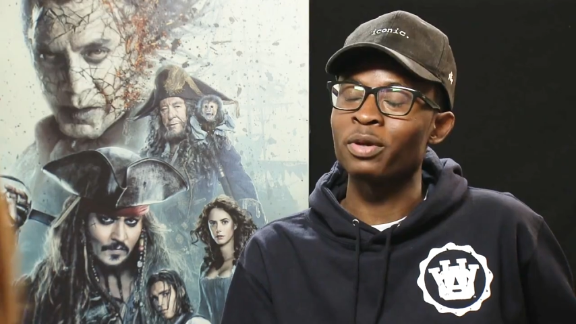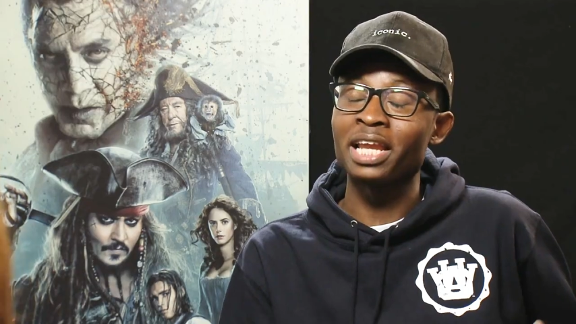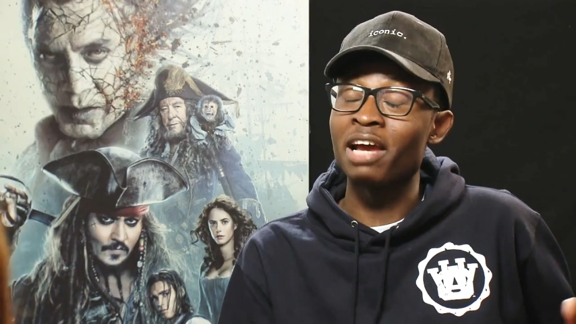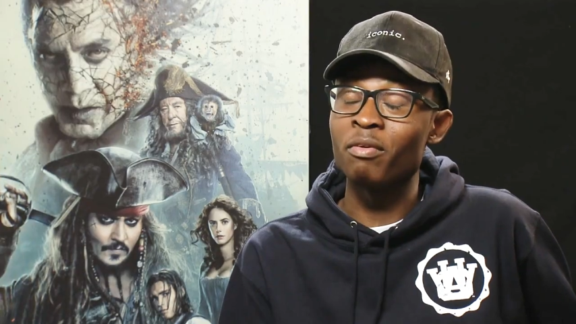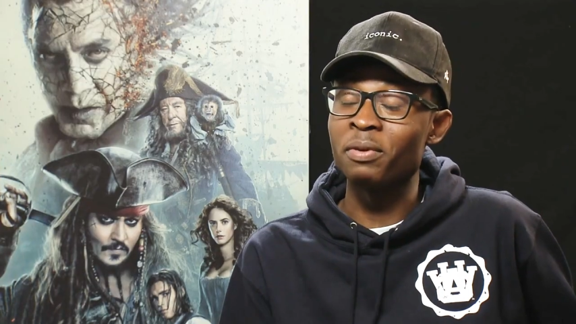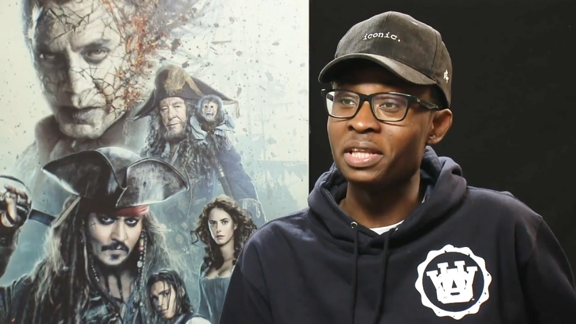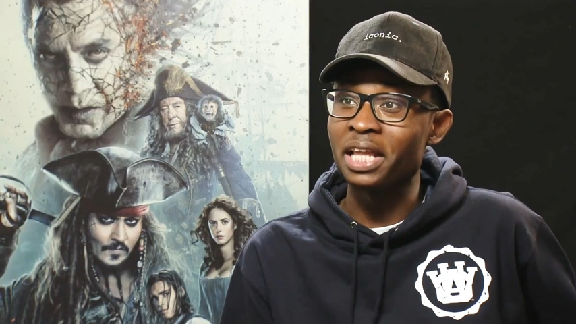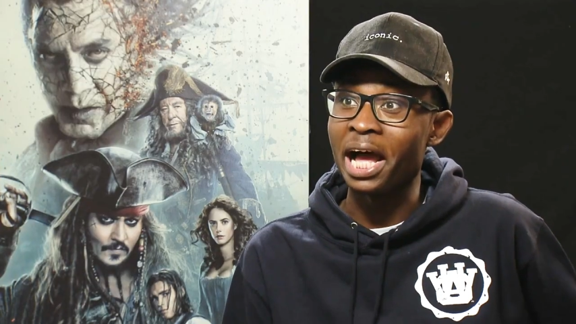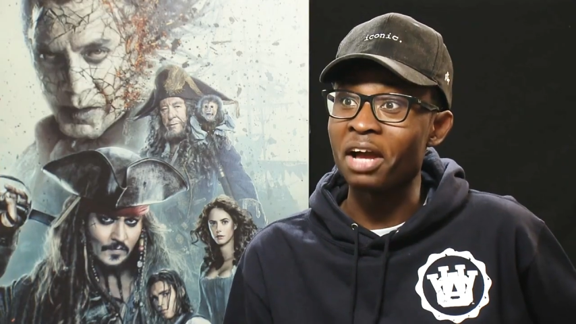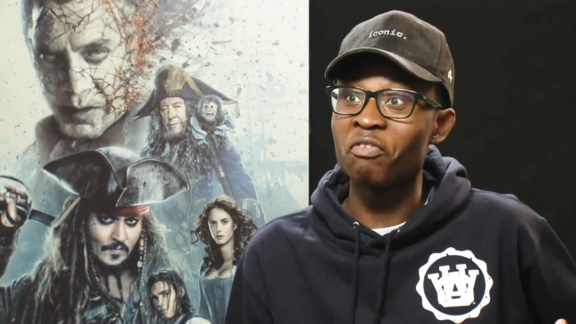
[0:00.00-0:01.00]
Speaker 1: it can either mean
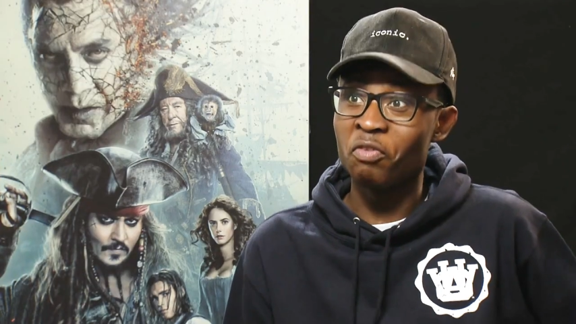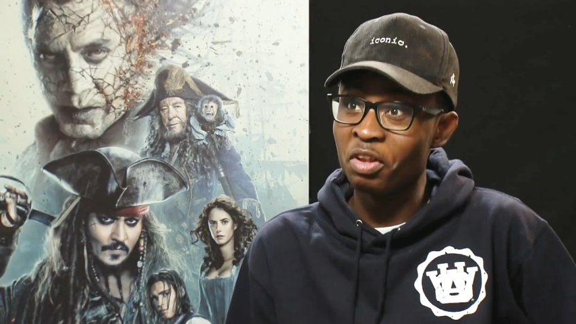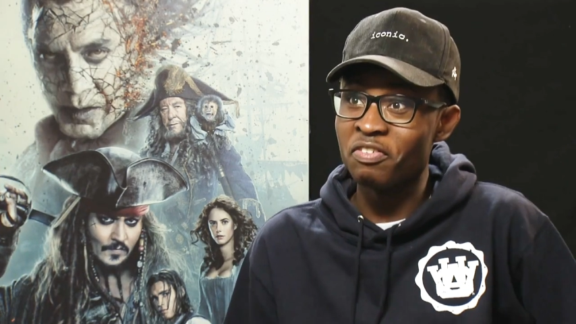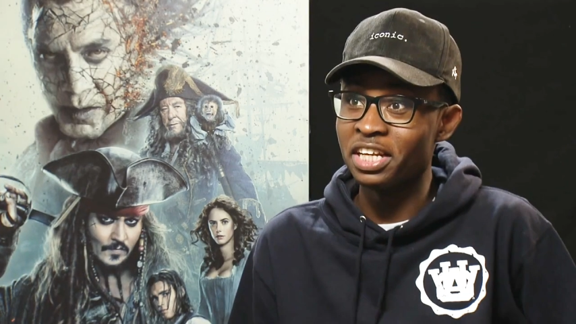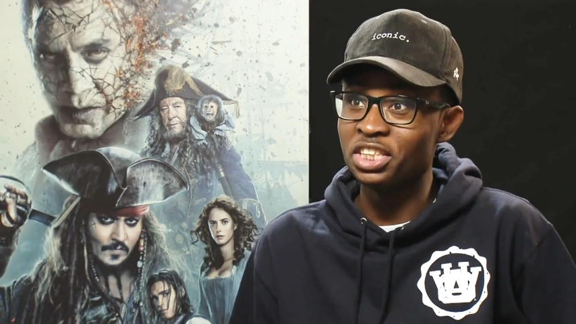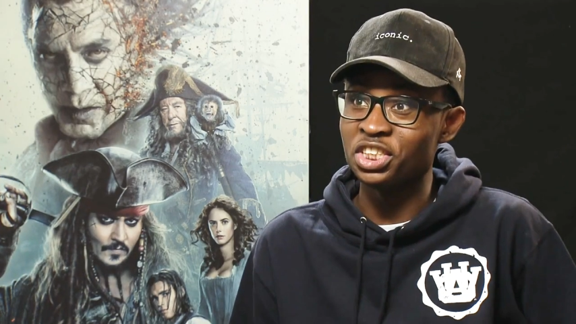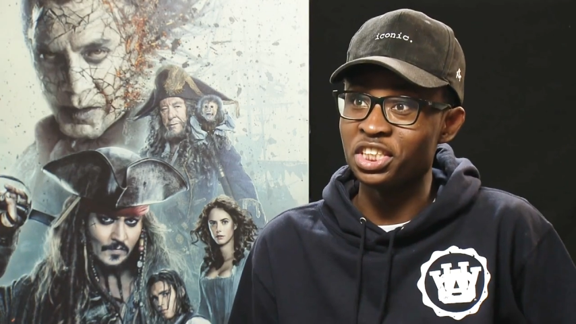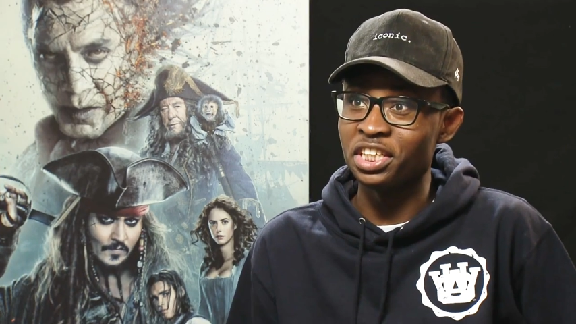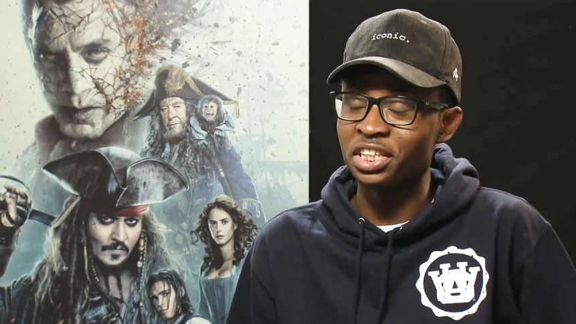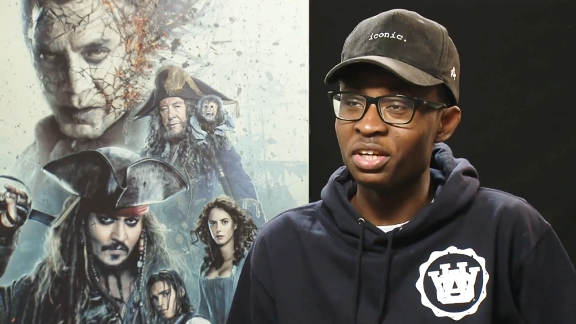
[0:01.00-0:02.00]
like full of
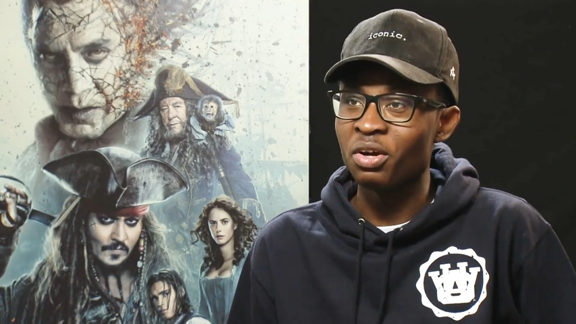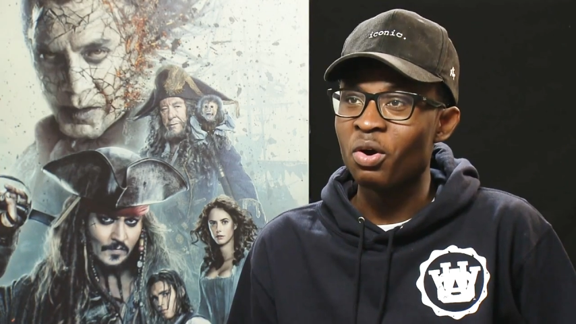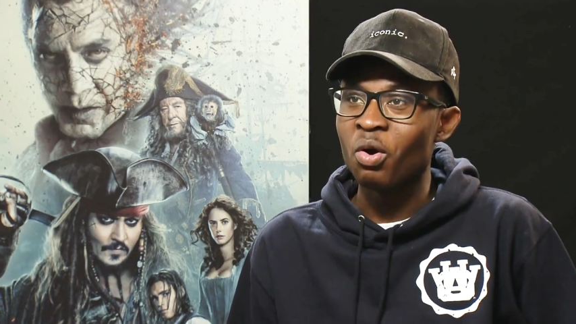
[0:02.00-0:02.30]
energy,